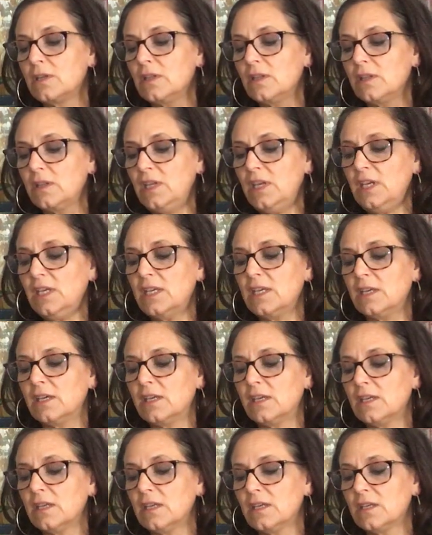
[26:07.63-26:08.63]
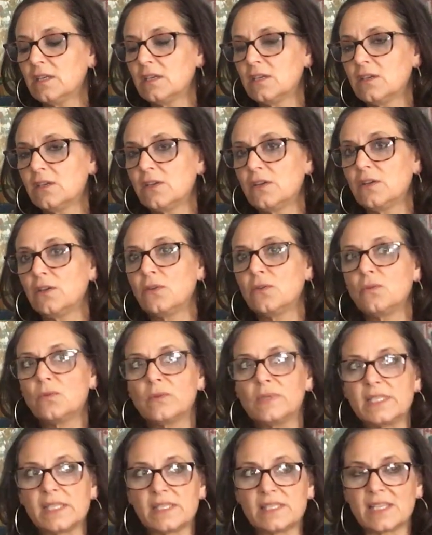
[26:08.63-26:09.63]
Lincoln
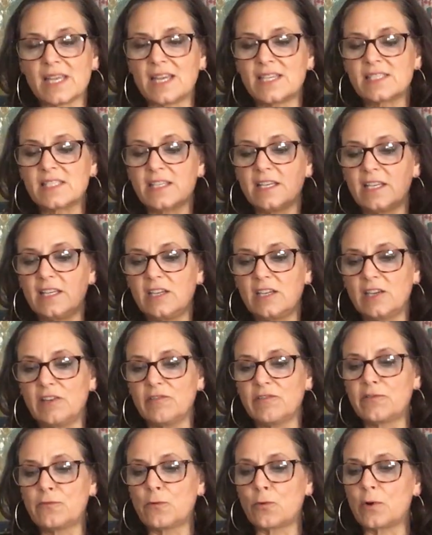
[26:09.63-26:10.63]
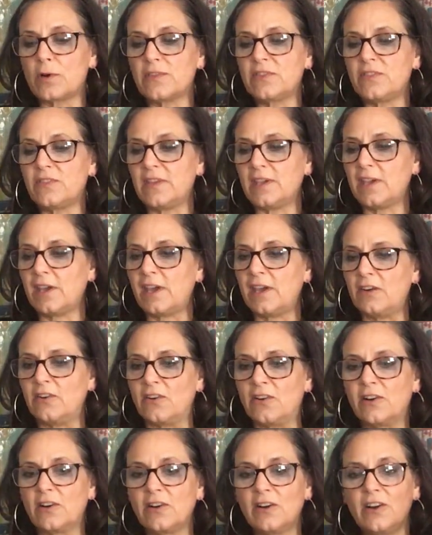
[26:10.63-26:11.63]
was assassinated in Ford
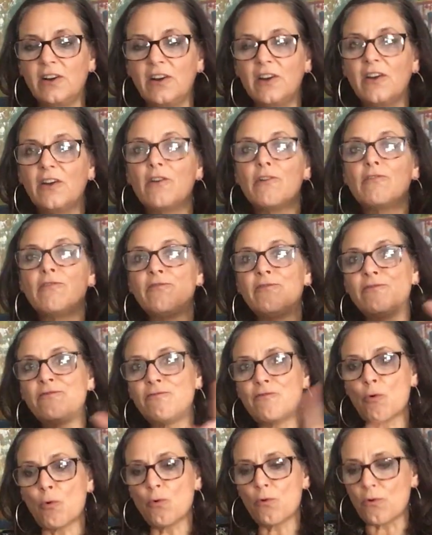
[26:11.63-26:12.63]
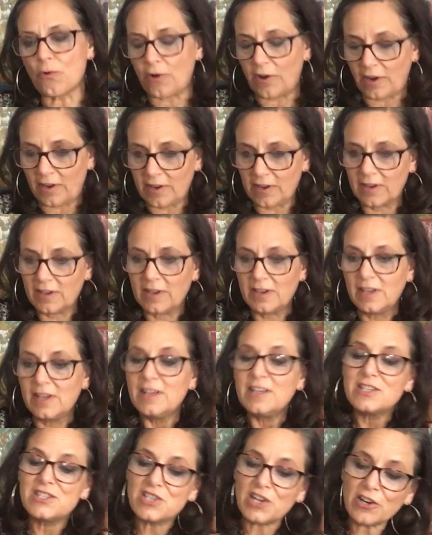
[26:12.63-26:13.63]
Theater. Ford.
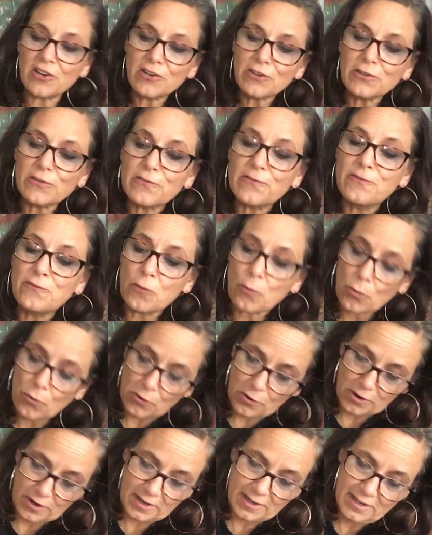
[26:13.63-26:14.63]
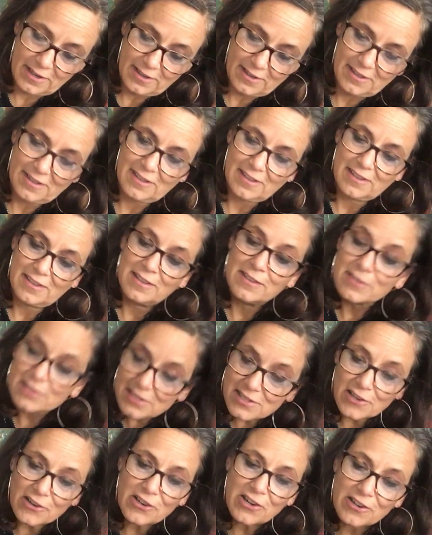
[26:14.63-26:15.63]
Gerald Ford
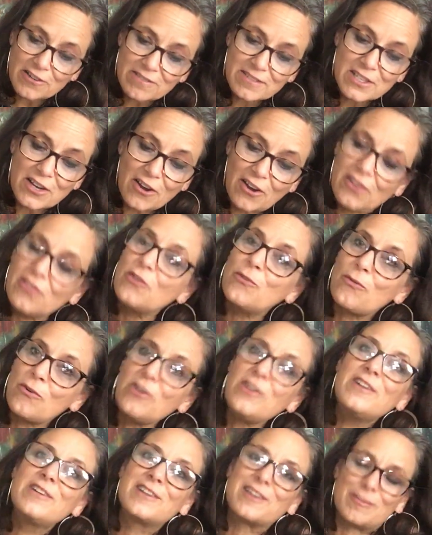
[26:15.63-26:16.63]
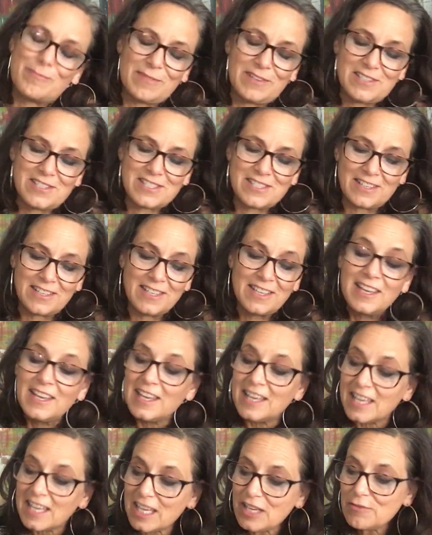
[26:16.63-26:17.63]
served on the Warren Commission.
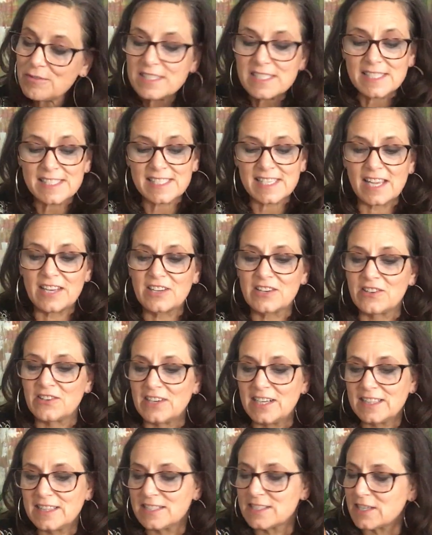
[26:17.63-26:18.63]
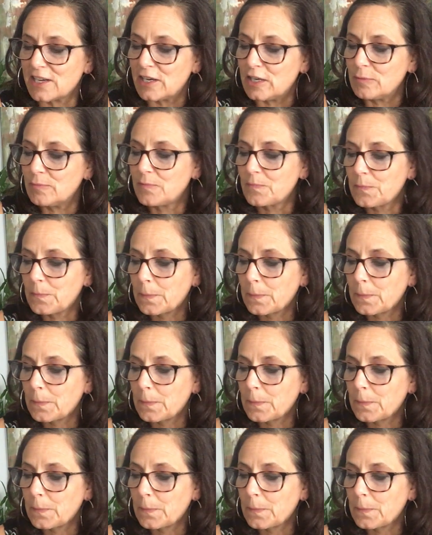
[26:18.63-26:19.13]
He was a senator at the time.